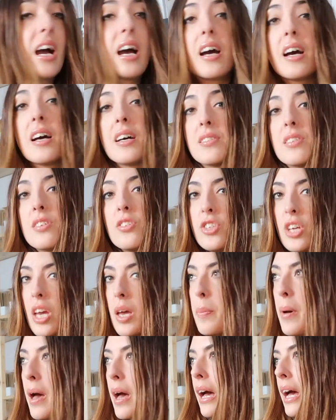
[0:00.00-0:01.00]
as a
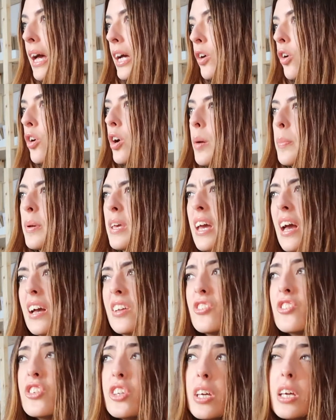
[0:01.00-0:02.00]
JPEG or a
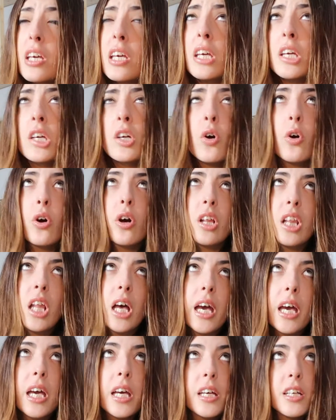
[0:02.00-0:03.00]
PNG or
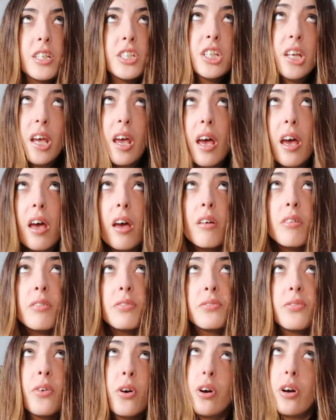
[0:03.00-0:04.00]
like a
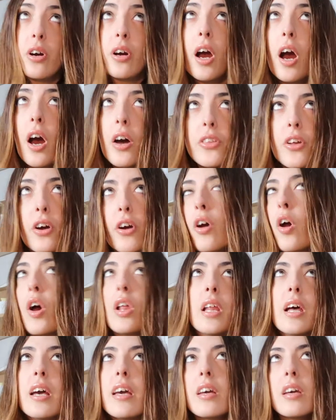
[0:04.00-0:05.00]
TIFF or other
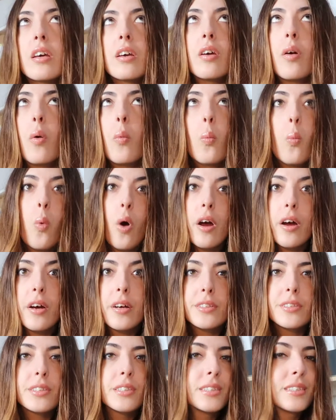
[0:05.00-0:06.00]
like
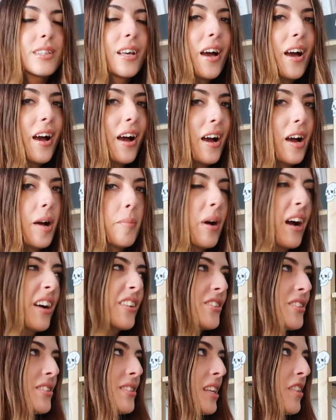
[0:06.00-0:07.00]
words.
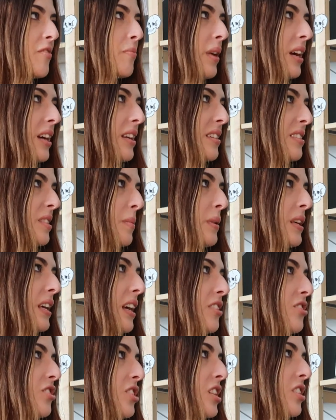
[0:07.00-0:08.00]
I just save mine as a
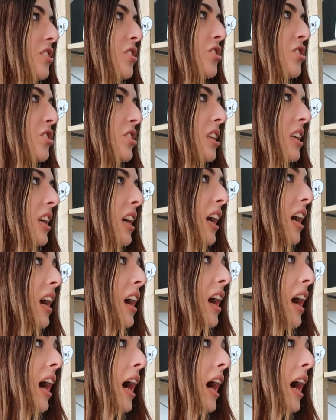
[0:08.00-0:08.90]
PNG usually